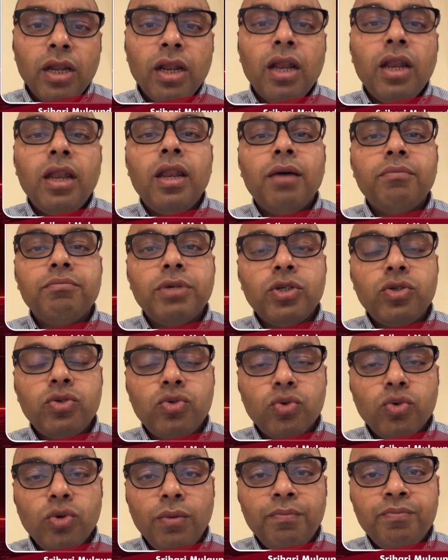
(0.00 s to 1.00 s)
Number
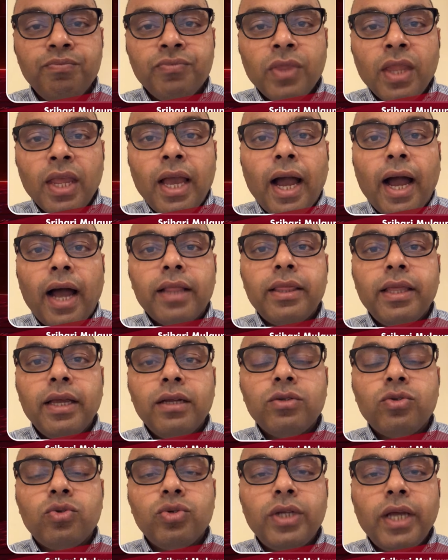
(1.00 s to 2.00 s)
two, I
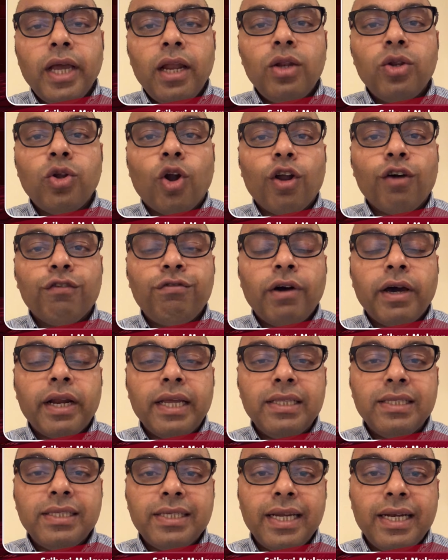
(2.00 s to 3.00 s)
think today a lot of our
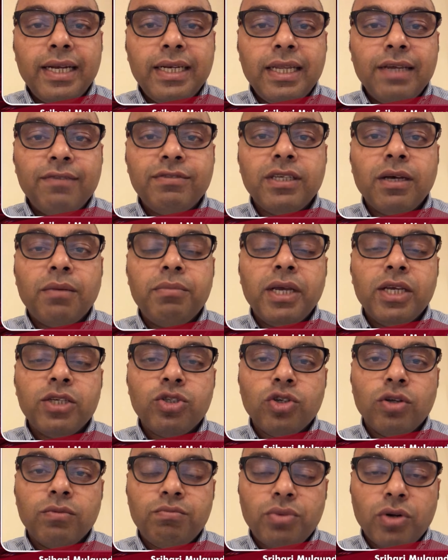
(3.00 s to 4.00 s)
incentives are based
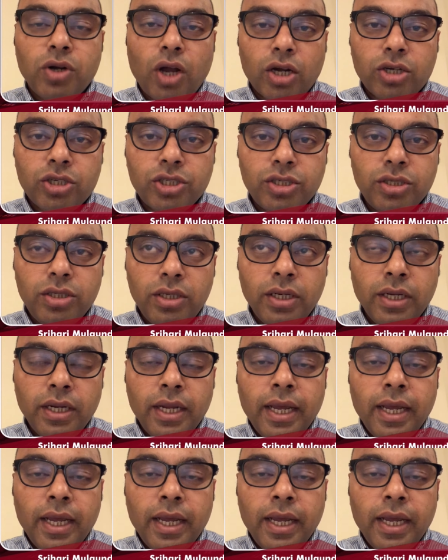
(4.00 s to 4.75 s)
on production.